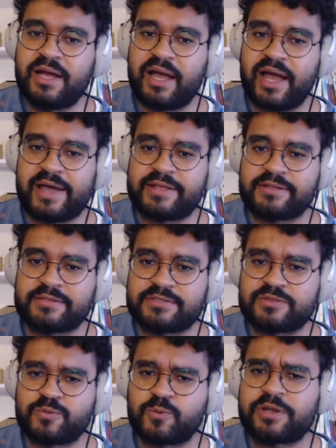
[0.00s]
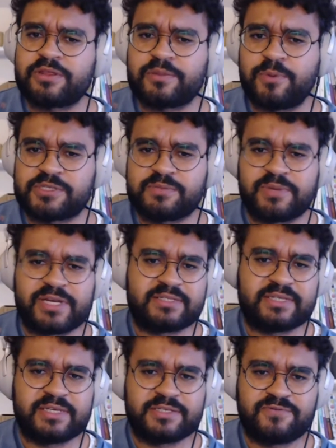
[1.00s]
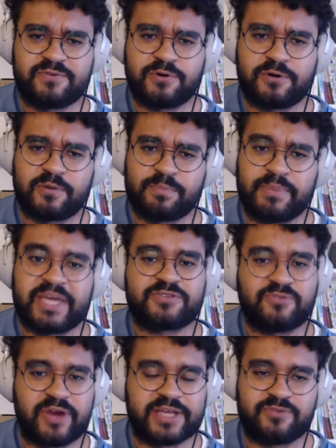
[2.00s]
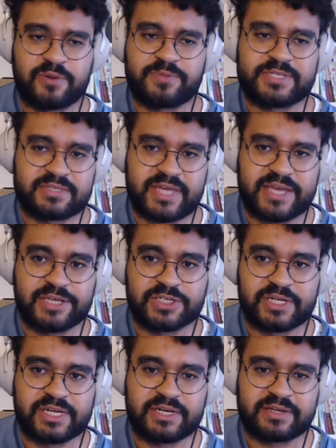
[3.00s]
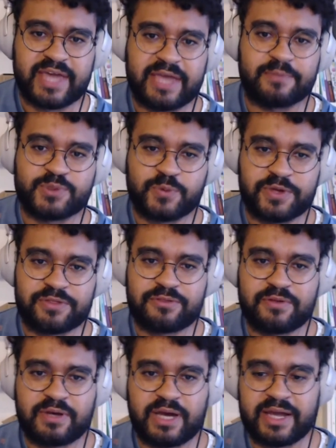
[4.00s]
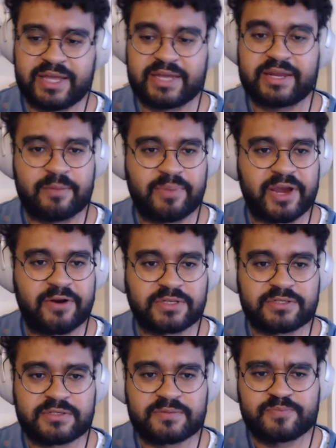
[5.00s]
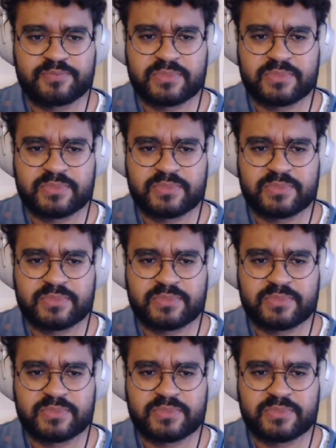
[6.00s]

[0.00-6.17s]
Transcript: And what are the possibilities for mixed race representation in games with uh, in game parents?